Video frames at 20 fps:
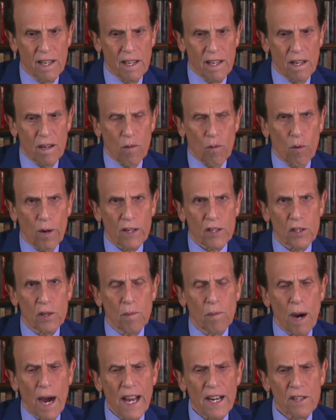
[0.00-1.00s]
what you
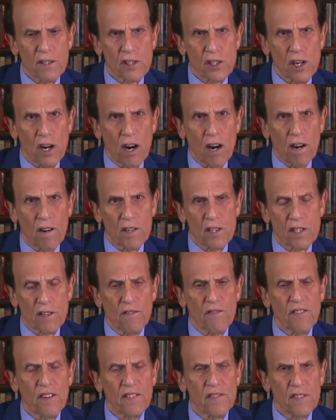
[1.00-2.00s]
might have charged a
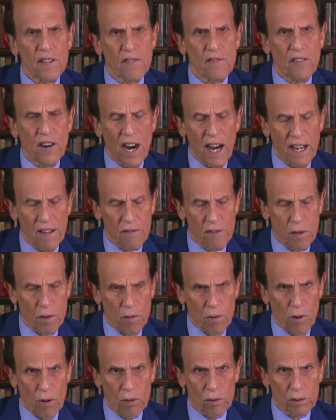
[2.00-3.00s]
55 year
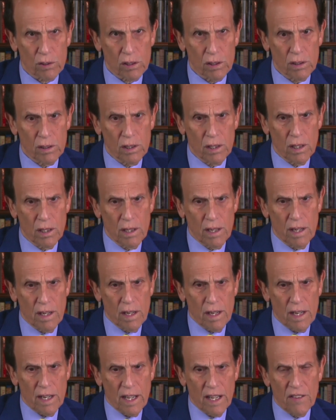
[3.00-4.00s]
old
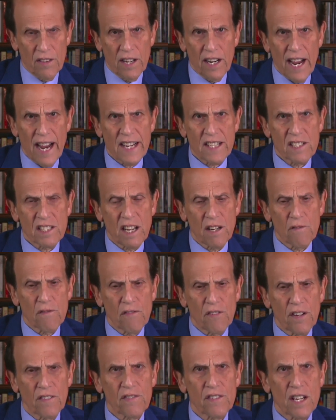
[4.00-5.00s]
in the
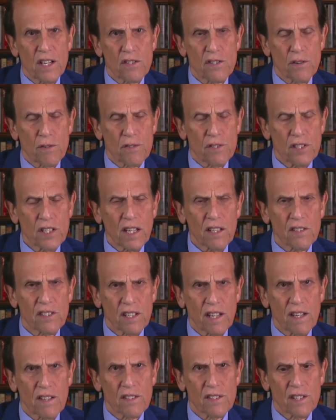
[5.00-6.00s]
1950s or
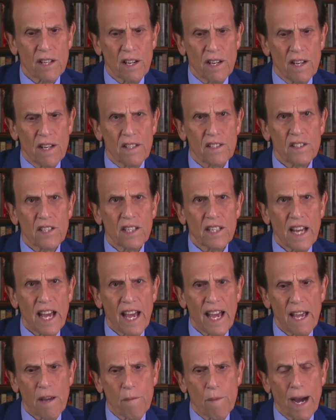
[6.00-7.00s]
60s
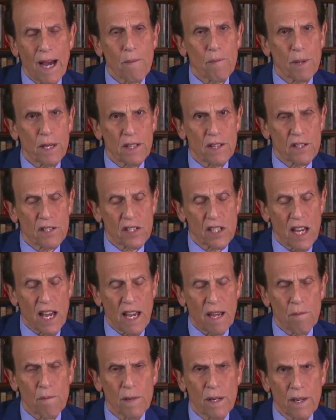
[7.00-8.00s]
today might be the
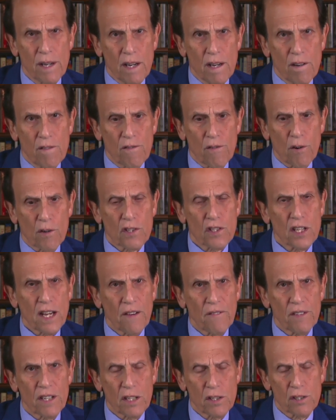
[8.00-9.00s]
same for a
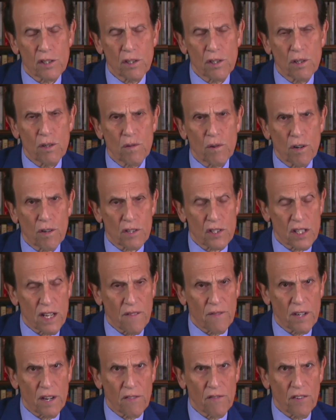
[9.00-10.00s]
72 or a
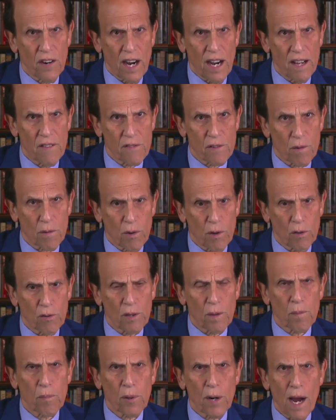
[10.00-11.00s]
75 year old. The
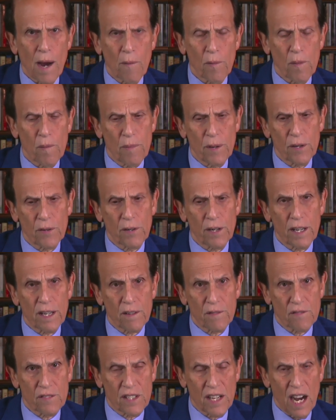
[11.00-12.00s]
probability
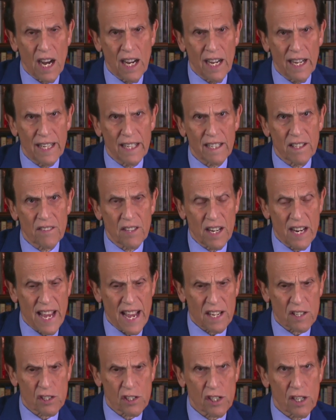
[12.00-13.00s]
of dying in the
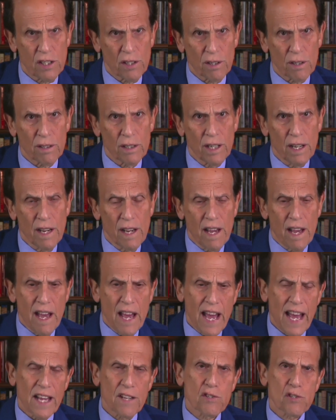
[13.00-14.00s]
next year
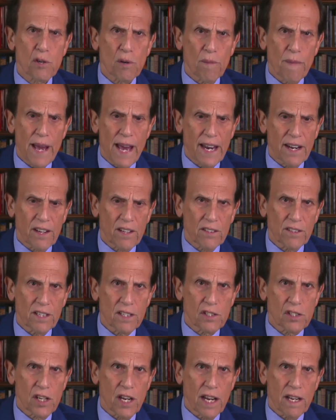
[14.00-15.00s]
has dramatically
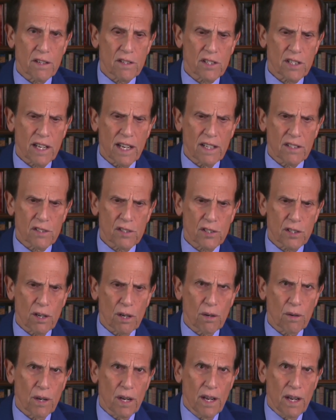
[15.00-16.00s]
changed. And
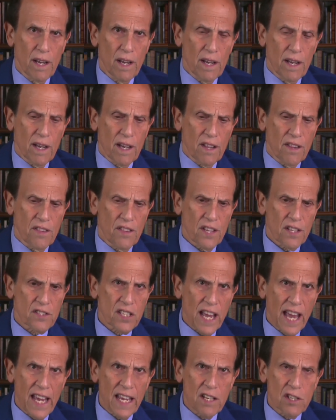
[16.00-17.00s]
so this
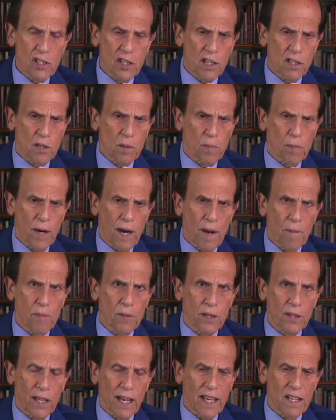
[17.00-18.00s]
aging of the
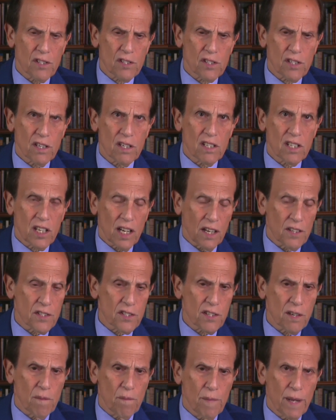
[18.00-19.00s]
population
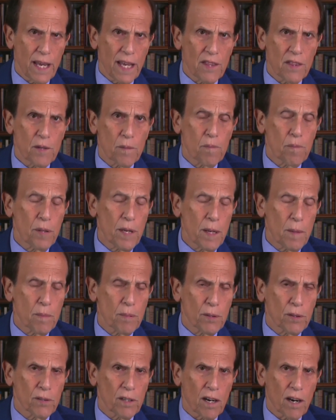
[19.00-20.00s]
doesn't mean the
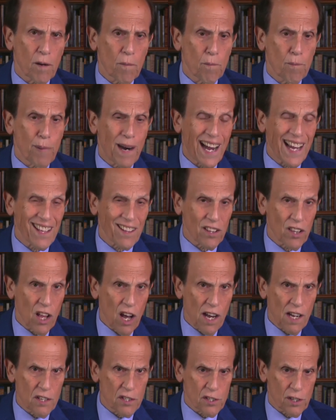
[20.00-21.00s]
people are
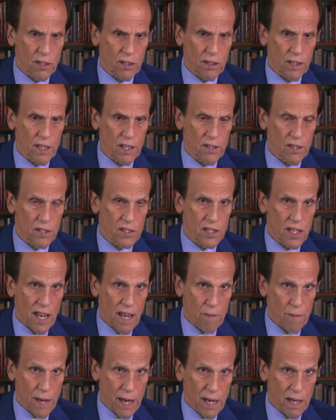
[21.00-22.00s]
biologically the
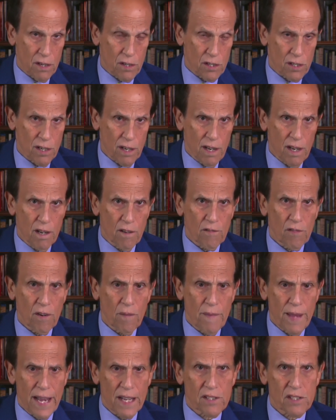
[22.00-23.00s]
same age from
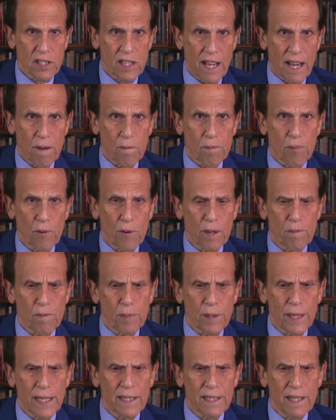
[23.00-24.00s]
that standpoint.
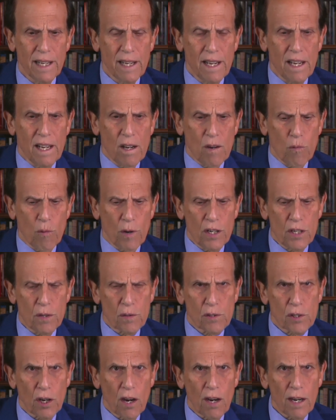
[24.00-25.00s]
But when you
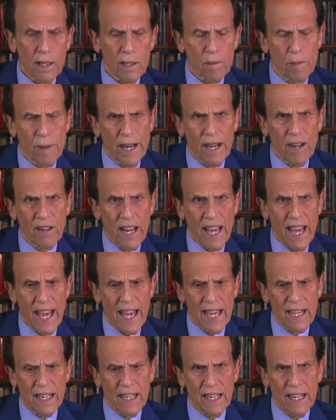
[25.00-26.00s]
talk about
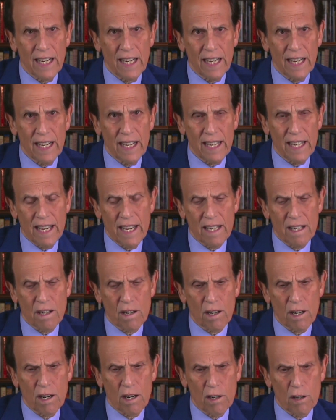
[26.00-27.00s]
AI and
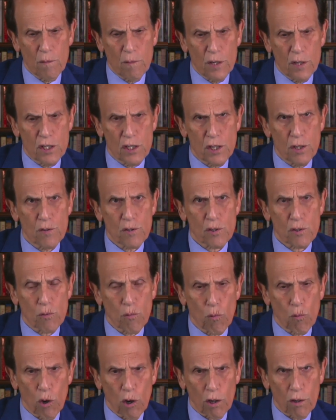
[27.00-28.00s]
a, and a reduced
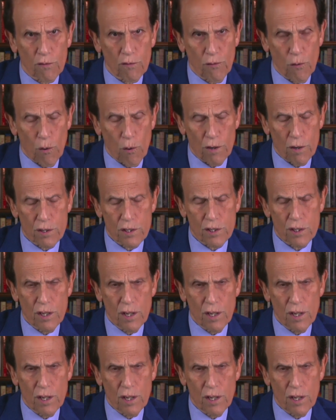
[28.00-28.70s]
workforce,